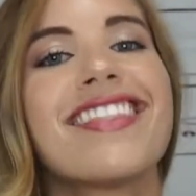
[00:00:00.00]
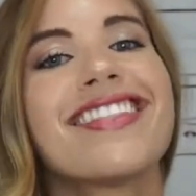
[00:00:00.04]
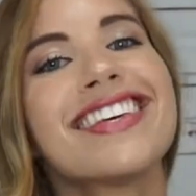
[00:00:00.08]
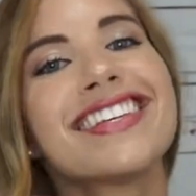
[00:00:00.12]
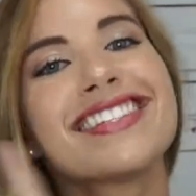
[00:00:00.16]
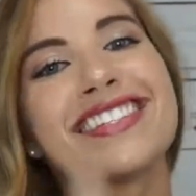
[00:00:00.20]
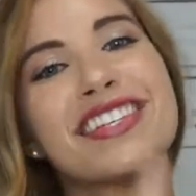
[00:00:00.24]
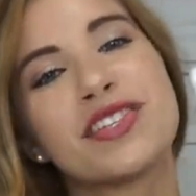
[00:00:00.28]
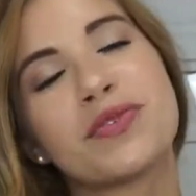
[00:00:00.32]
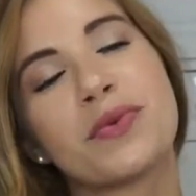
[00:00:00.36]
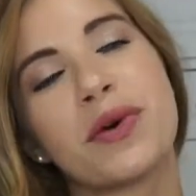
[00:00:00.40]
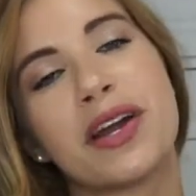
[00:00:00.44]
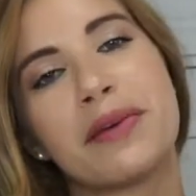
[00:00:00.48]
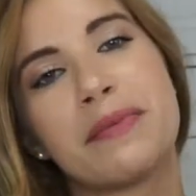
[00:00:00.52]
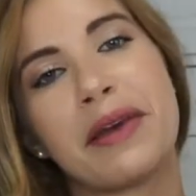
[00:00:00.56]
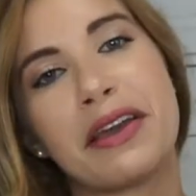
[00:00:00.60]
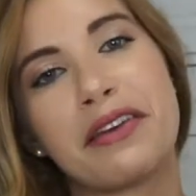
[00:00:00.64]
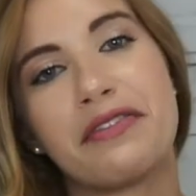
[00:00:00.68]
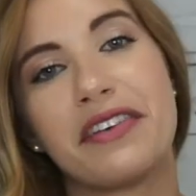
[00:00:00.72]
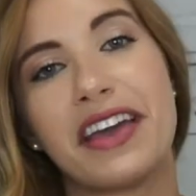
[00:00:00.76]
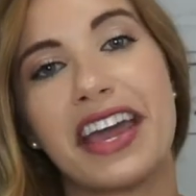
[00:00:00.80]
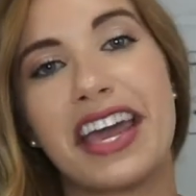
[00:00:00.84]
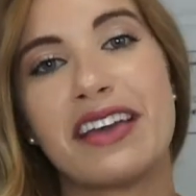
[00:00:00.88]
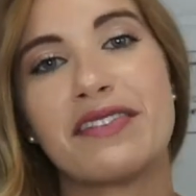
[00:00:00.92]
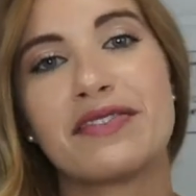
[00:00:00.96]
This is one of my
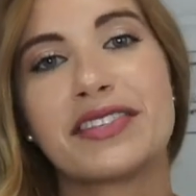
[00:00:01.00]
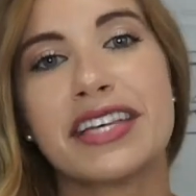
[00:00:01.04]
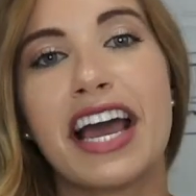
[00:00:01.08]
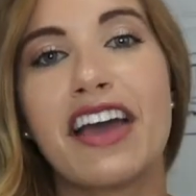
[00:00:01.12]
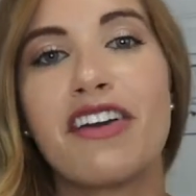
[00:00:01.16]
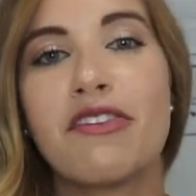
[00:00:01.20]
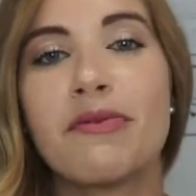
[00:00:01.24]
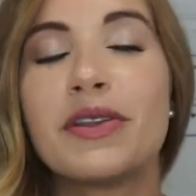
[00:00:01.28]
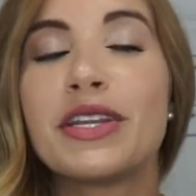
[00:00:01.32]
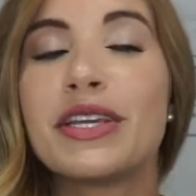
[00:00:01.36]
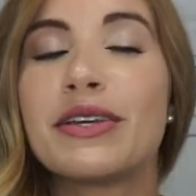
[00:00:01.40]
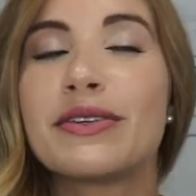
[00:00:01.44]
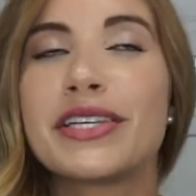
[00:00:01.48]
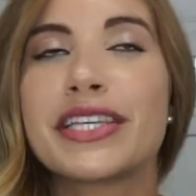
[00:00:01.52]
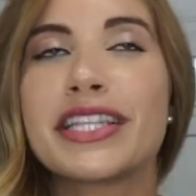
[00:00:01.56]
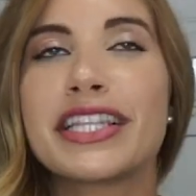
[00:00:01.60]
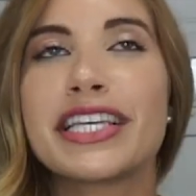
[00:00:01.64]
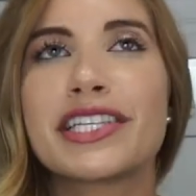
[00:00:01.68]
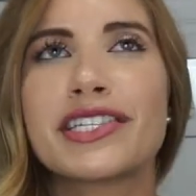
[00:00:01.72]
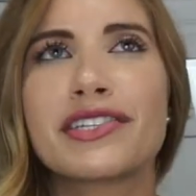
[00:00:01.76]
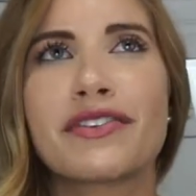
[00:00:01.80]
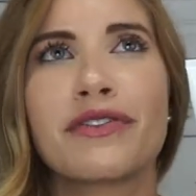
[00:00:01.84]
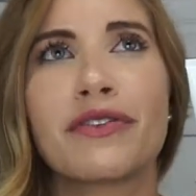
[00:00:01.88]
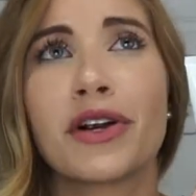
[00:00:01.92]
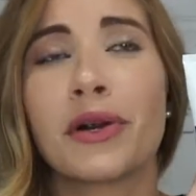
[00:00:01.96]
faves. I've been using
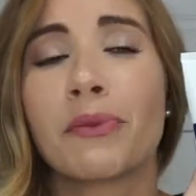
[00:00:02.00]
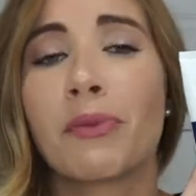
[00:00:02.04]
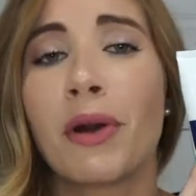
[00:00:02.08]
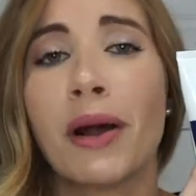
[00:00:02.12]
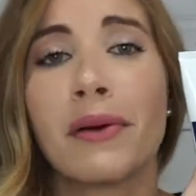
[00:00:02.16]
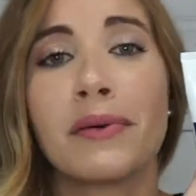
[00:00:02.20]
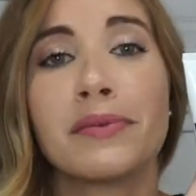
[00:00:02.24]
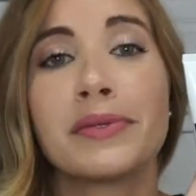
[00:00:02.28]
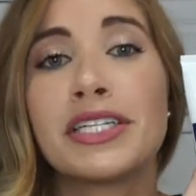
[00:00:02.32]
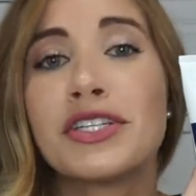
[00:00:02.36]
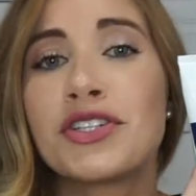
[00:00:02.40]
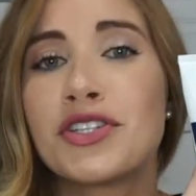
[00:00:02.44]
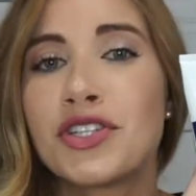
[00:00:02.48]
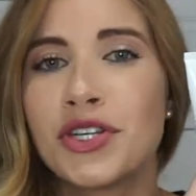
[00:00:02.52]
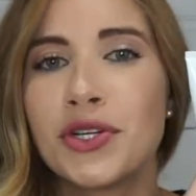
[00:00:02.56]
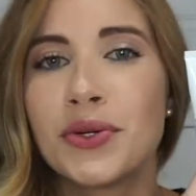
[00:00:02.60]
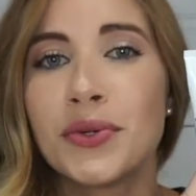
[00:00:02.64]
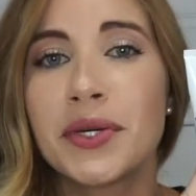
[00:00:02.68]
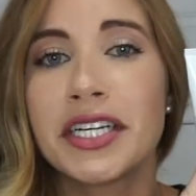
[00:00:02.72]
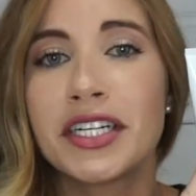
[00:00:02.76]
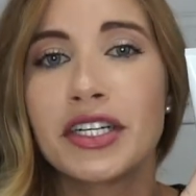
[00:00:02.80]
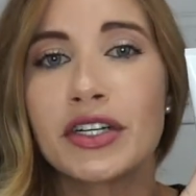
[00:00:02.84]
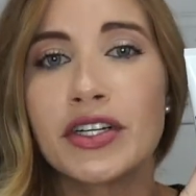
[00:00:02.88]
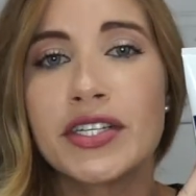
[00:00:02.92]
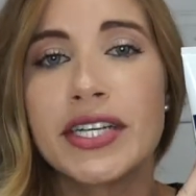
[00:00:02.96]
this for probably two
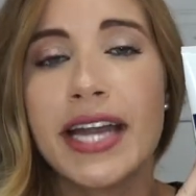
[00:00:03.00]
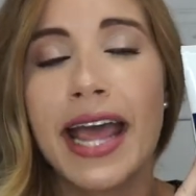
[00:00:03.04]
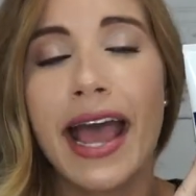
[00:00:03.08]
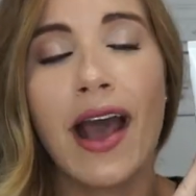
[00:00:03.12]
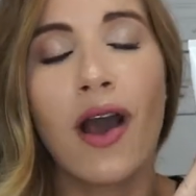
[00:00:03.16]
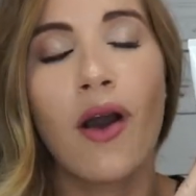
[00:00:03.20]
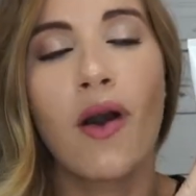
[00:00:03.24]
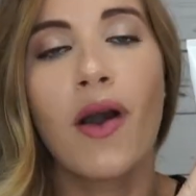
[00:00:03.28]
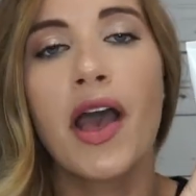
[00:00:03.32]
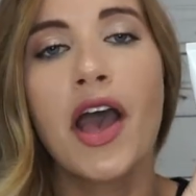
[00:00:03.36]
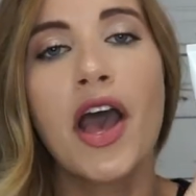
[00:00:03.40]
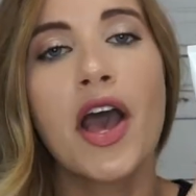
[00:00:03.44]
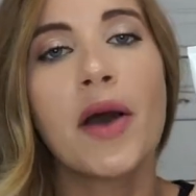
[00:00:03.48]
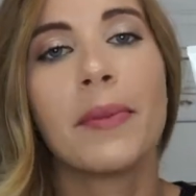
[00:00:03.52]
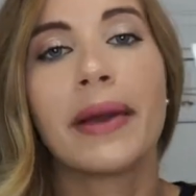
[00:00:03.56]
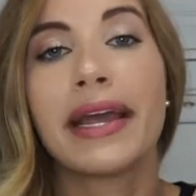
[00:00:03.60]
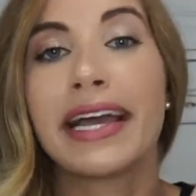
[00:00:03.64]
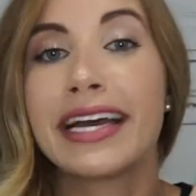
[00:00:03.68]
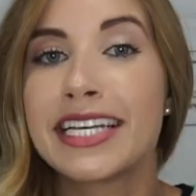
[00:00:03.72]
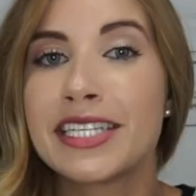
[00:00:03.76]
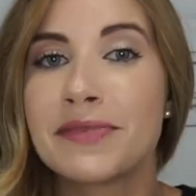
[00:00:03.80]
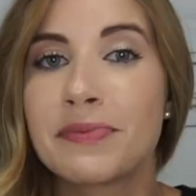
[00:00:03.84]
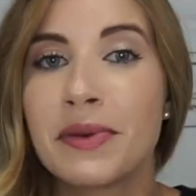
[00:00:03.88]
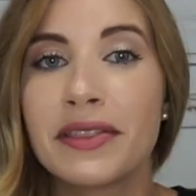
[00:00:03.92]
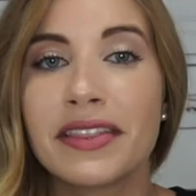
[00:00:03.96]
years now. My
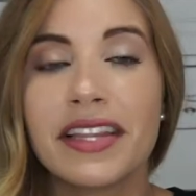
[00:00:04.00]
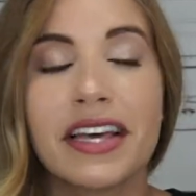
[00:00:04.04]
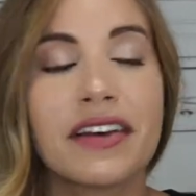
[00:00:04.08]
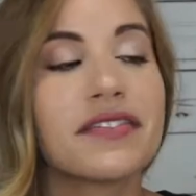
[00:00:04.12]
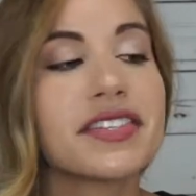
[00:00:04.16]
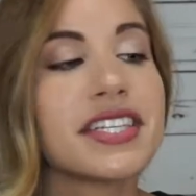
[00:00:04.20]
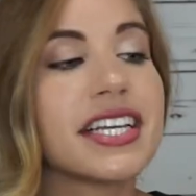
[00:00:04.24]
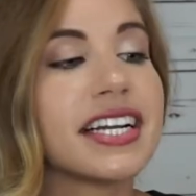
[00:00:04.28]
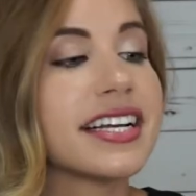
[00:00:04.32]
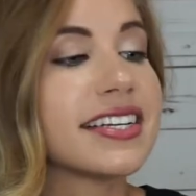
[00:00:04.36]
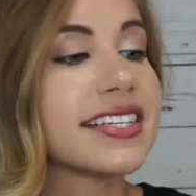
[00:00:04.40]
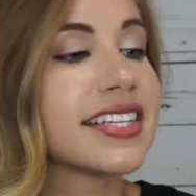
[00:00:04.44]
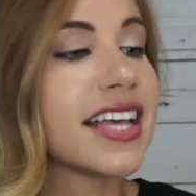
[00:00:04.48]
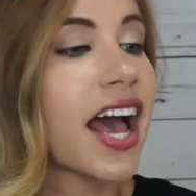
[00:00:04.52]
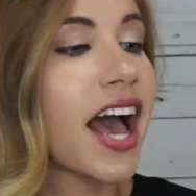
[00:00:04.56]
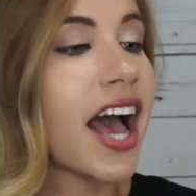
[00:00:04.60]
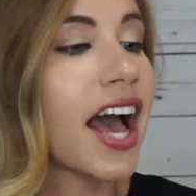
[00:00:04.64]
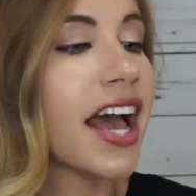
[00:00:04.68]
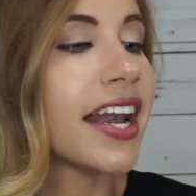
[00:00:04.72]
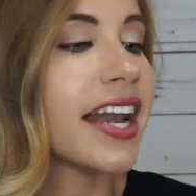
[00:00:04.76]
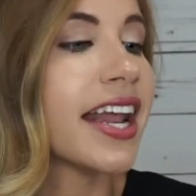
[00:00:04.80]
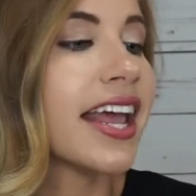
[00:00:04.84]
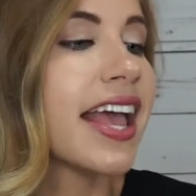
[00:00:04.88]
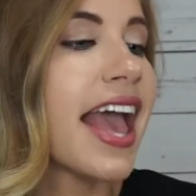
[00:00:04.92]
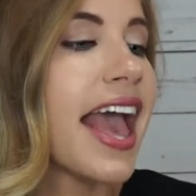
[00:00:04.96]
husband loves it a
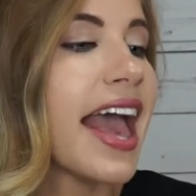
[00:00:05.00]
ton,